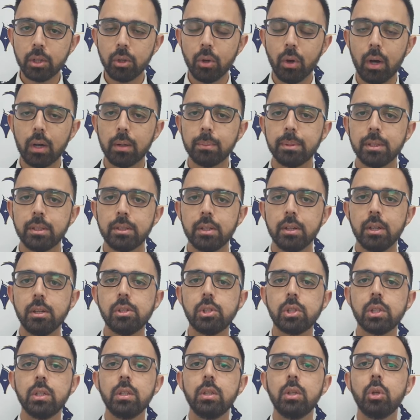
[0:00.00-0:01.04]
your
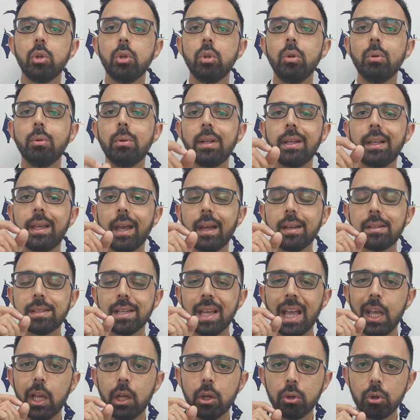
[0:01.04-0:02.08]
arbitration, you will get
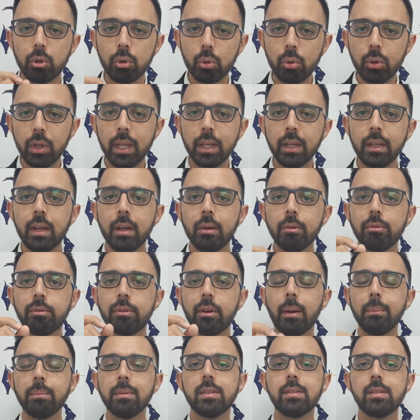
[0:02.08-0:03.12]
a ruling
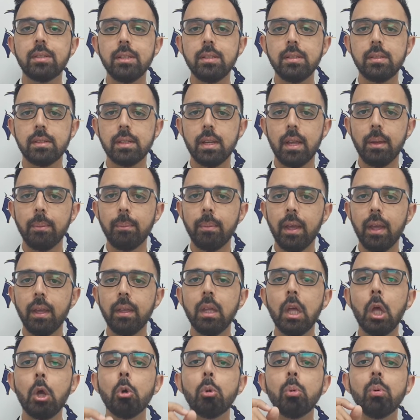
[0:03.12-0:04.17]
from the CCMA
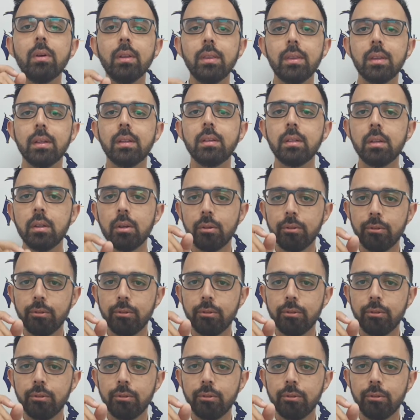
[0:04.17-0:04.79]
within